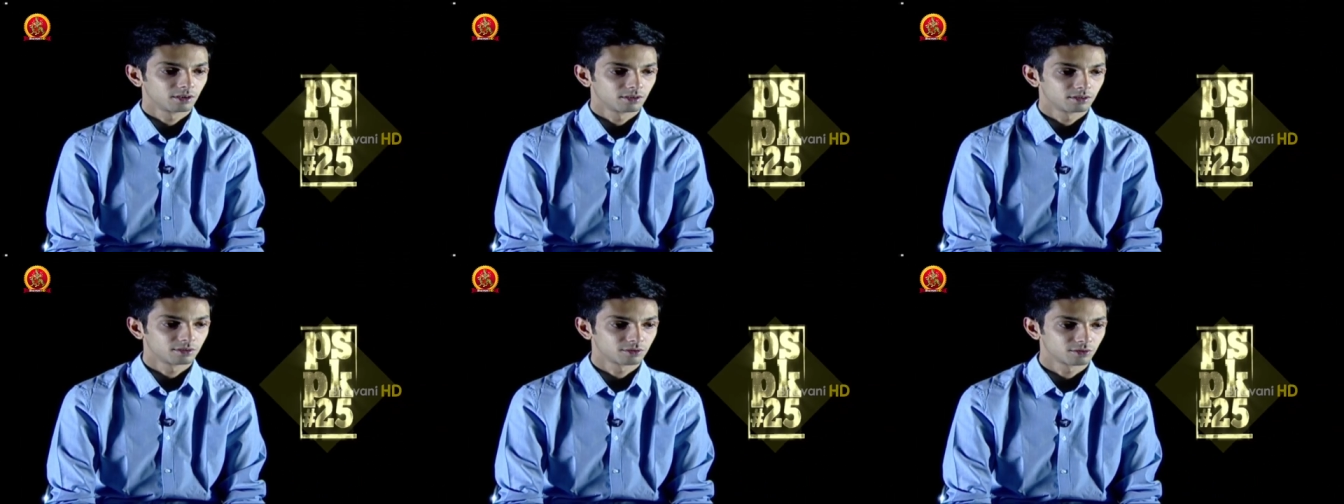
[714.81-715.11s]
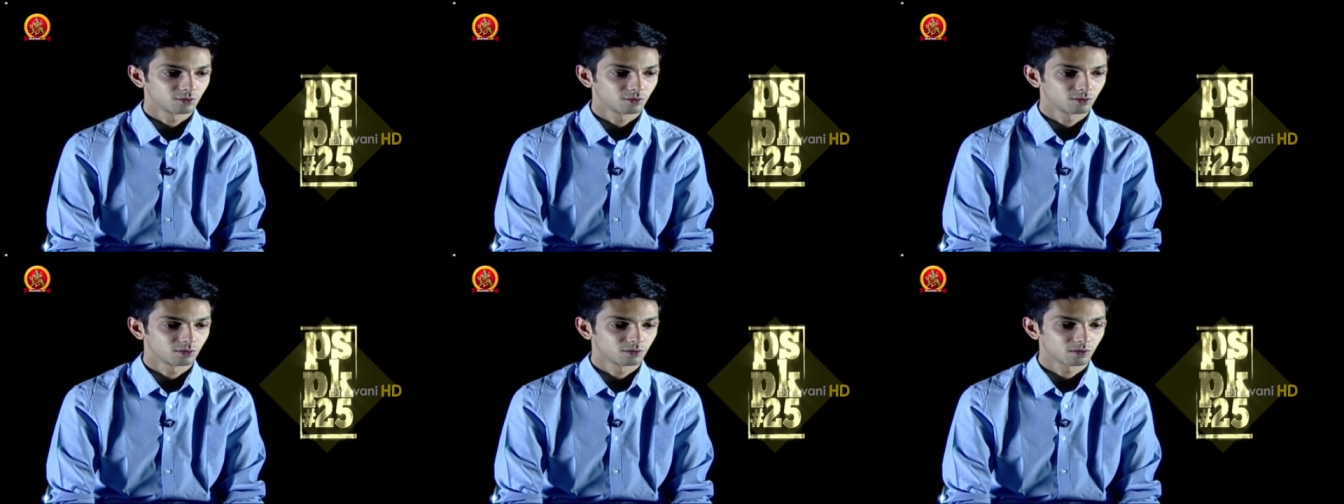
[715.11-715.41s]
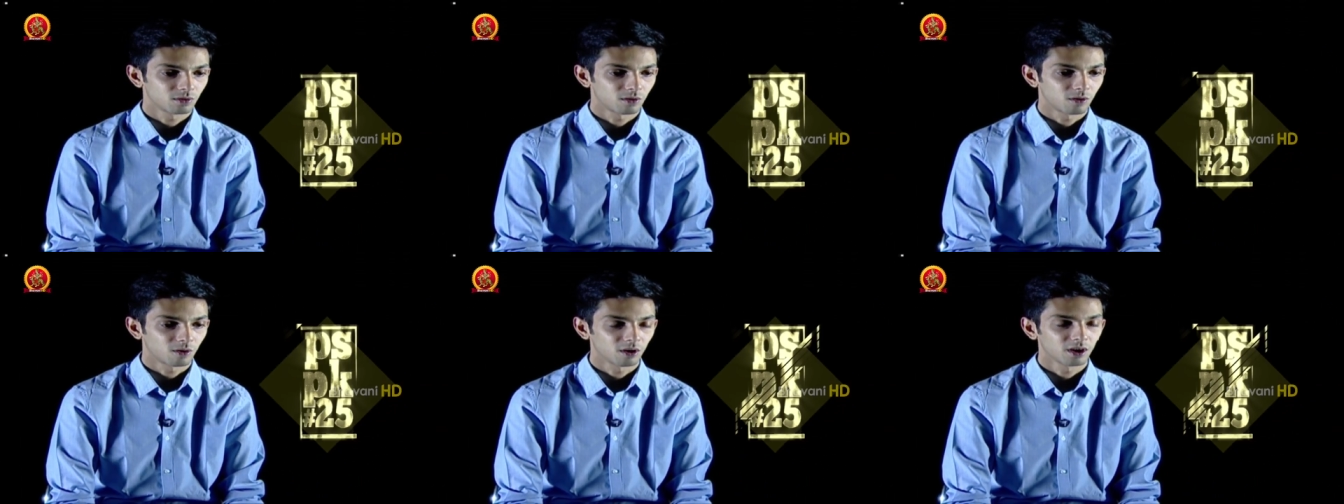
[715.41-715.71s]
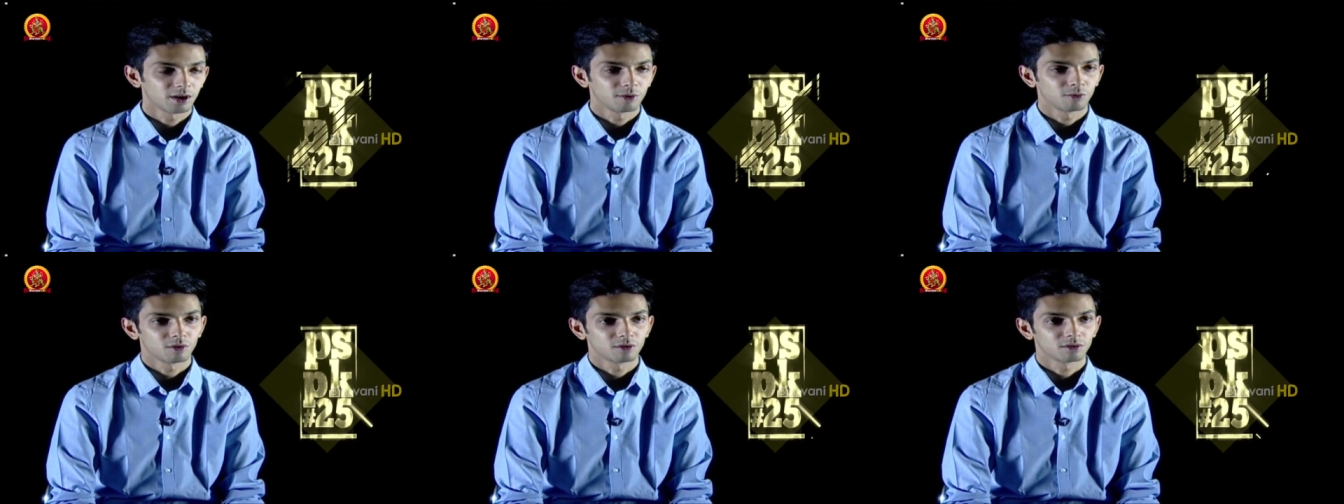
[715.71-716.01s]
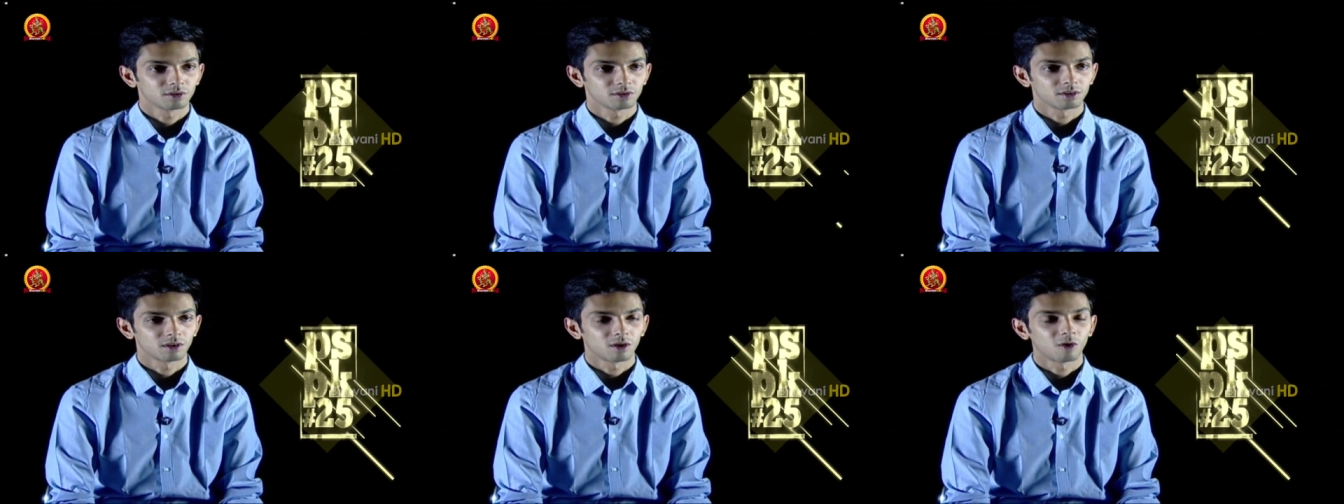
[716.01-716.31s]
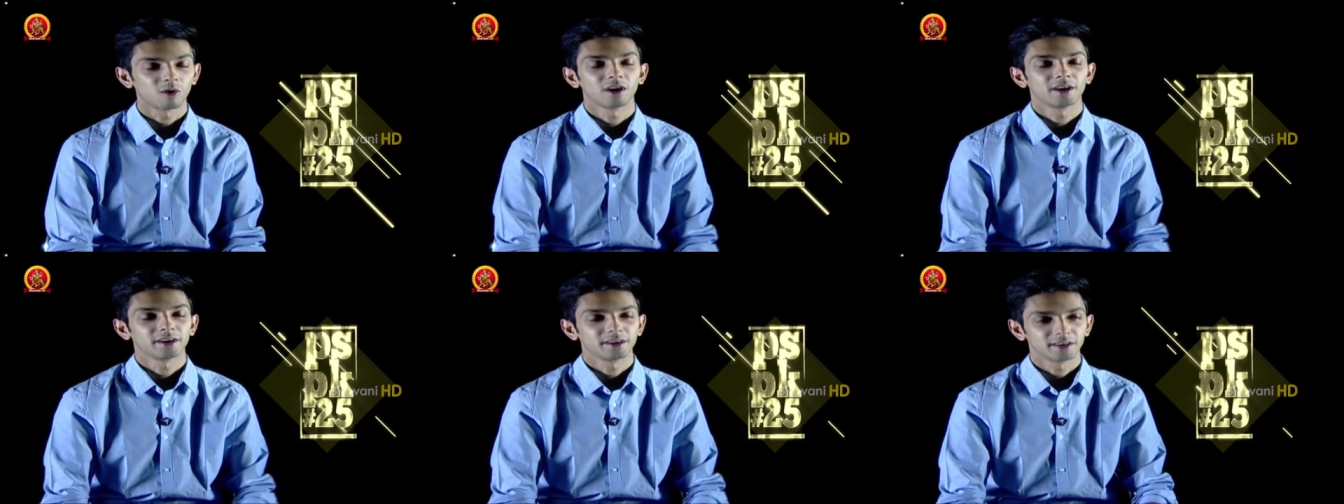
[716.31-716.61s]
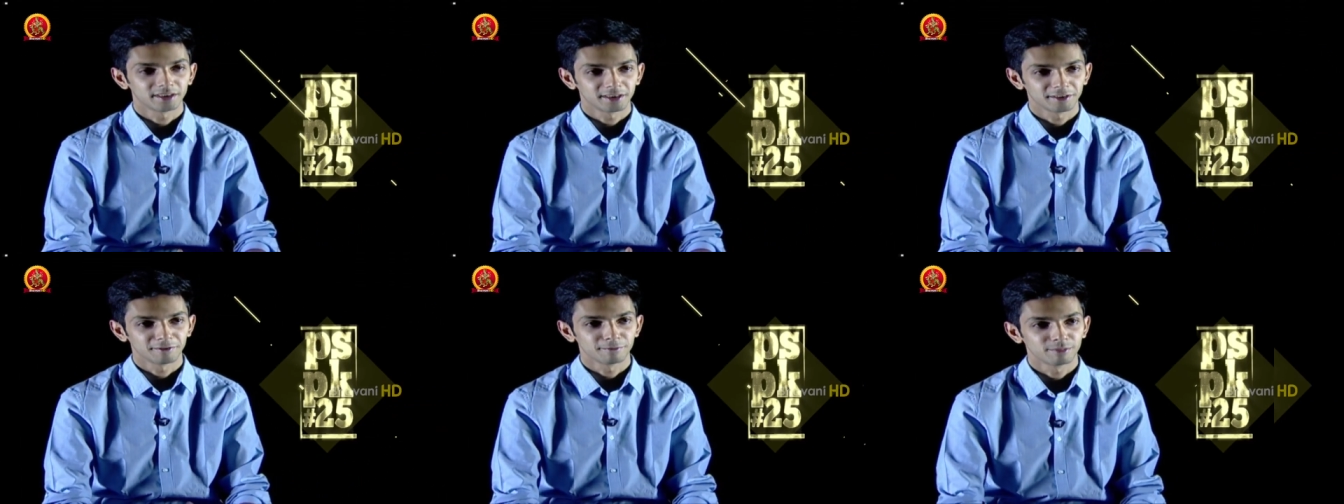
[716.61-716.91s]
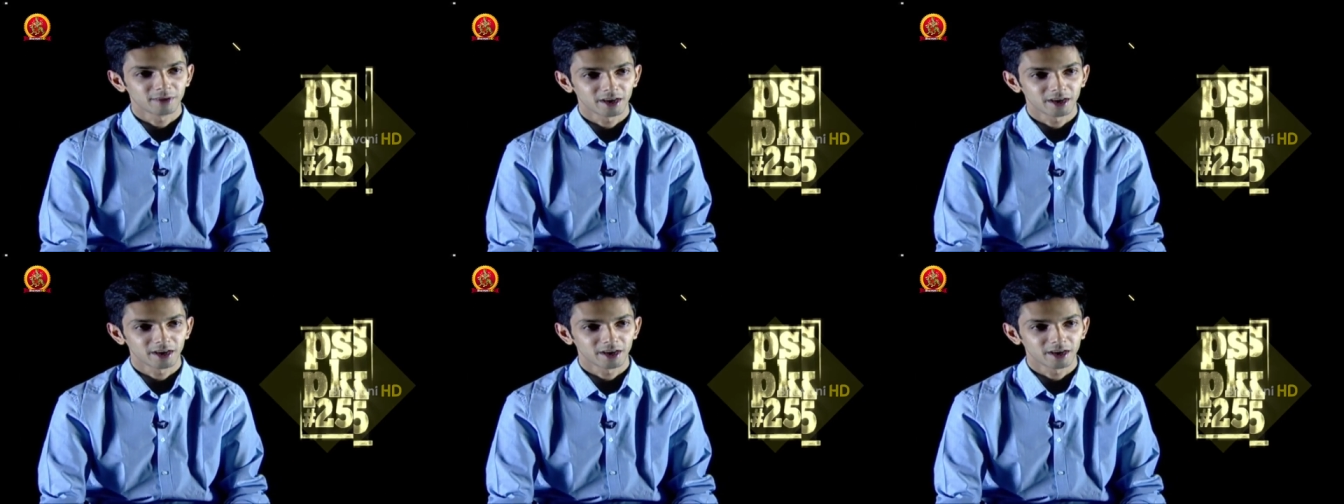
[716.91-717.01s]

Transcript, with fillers: So all I can give